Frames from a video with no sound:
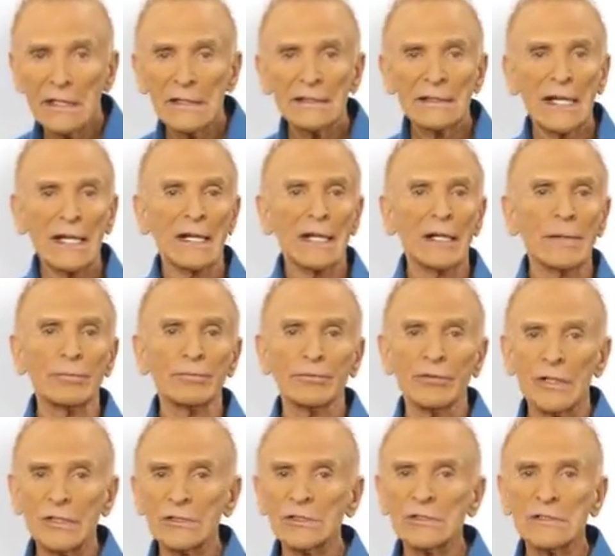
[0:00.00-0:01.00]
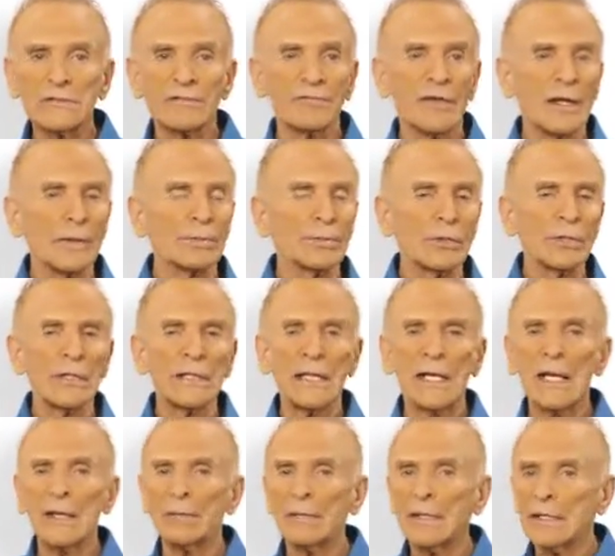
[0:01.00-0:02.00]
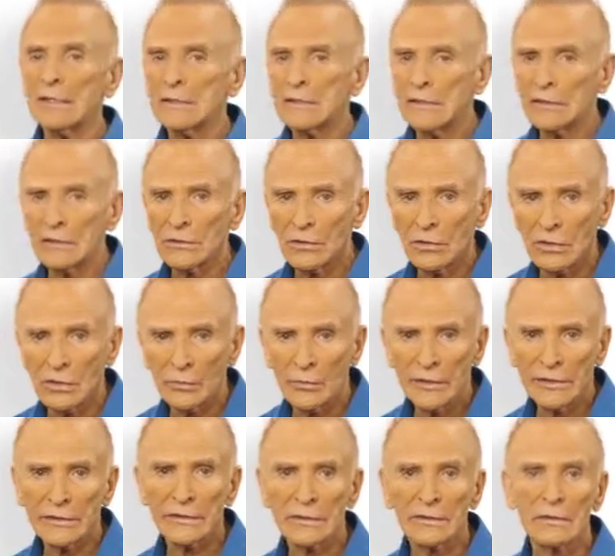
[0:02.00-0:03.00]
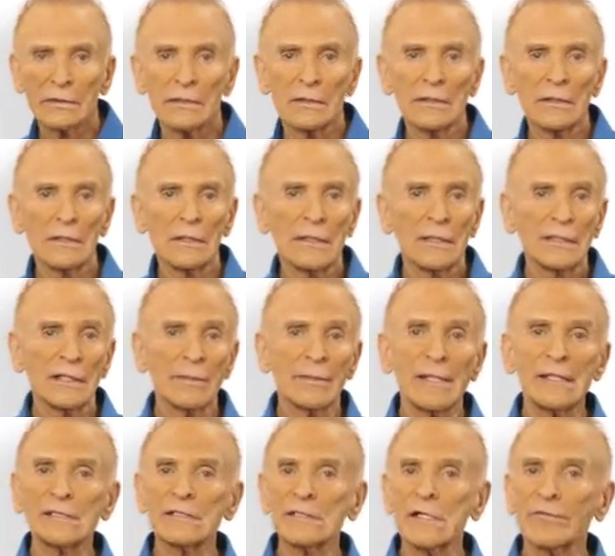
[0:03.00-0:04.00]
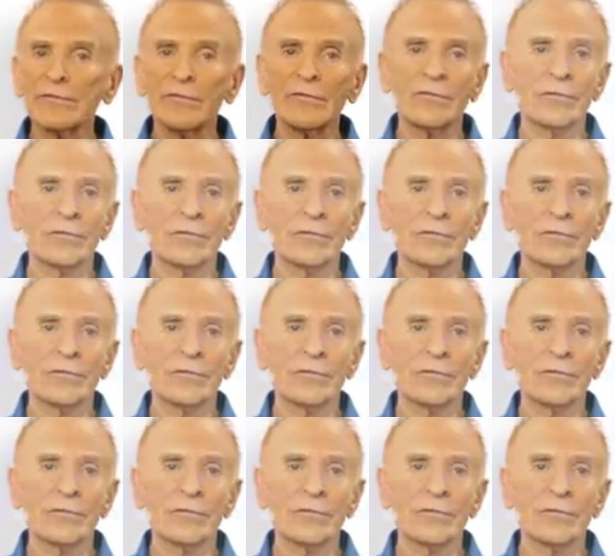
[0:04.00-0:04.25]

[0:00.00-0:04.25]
taking precious fat-burning MAT along with it. They may suffer